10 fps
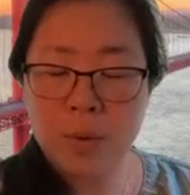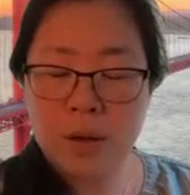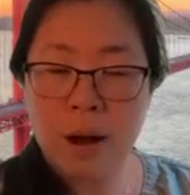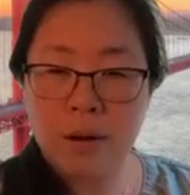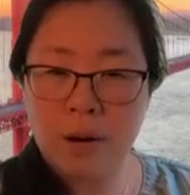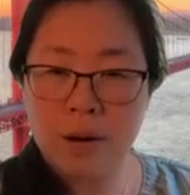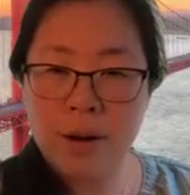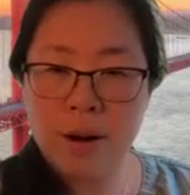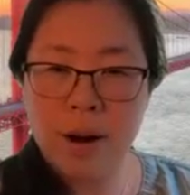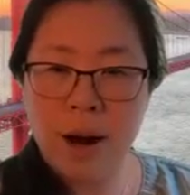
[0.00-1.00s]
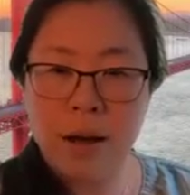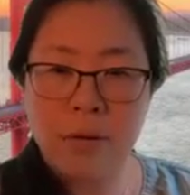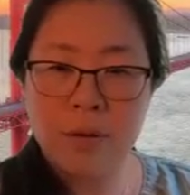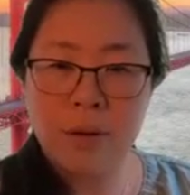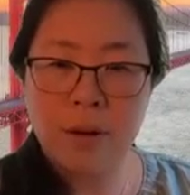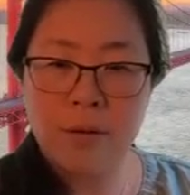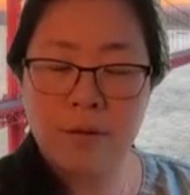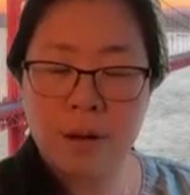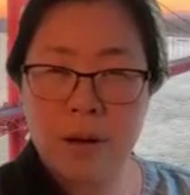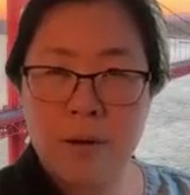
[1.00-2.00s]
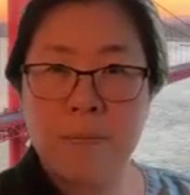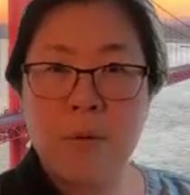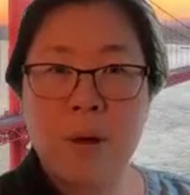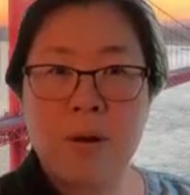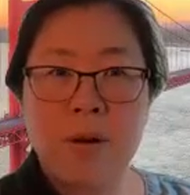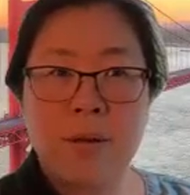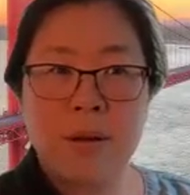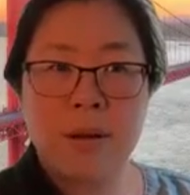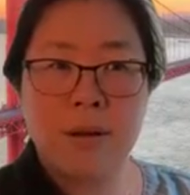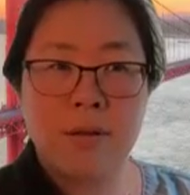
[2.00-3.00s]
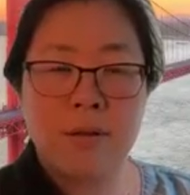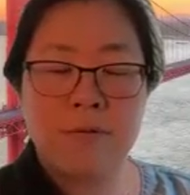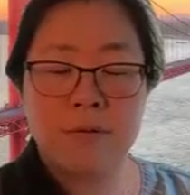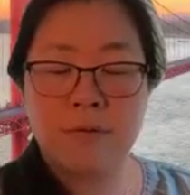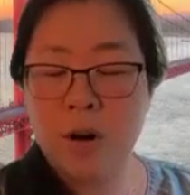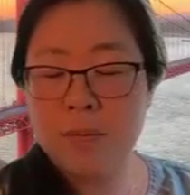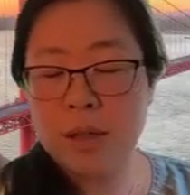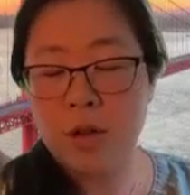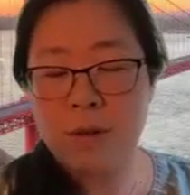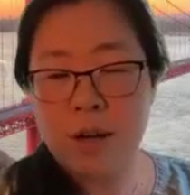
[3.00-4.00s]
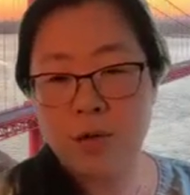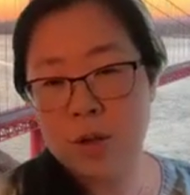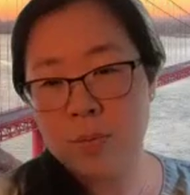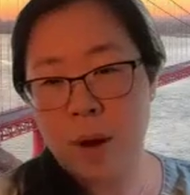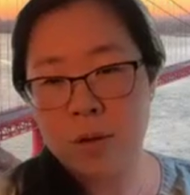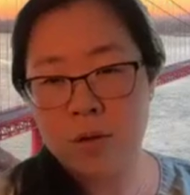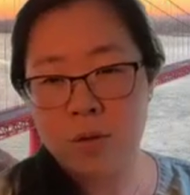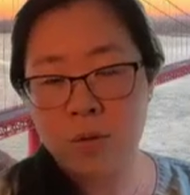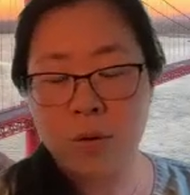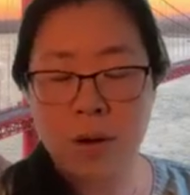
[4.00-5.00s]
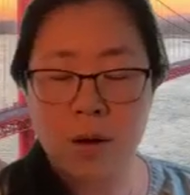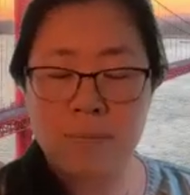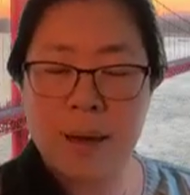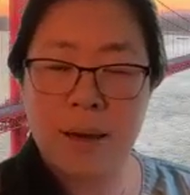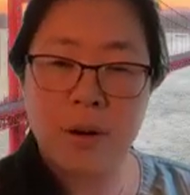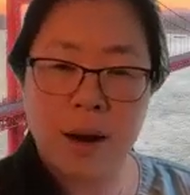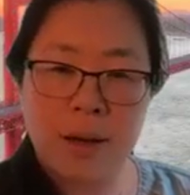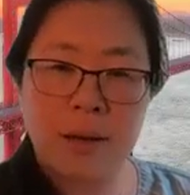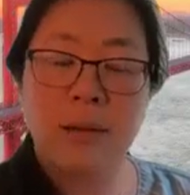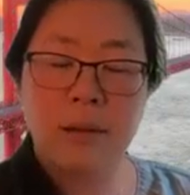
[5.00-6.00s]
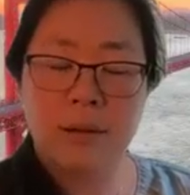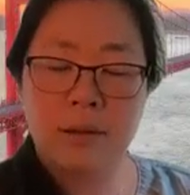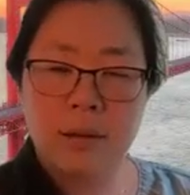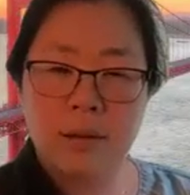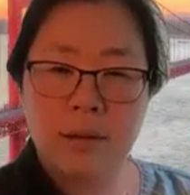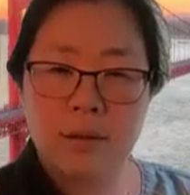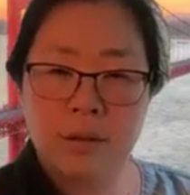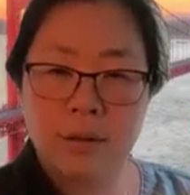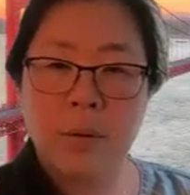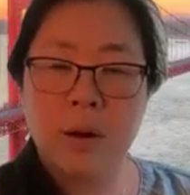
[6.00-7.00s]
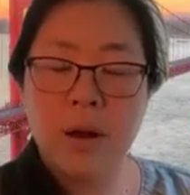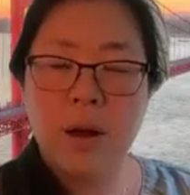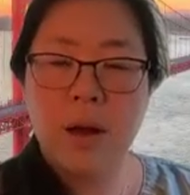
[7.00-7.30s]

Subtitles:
we talked earlier, how whether the firm's innovation responds to bank credit to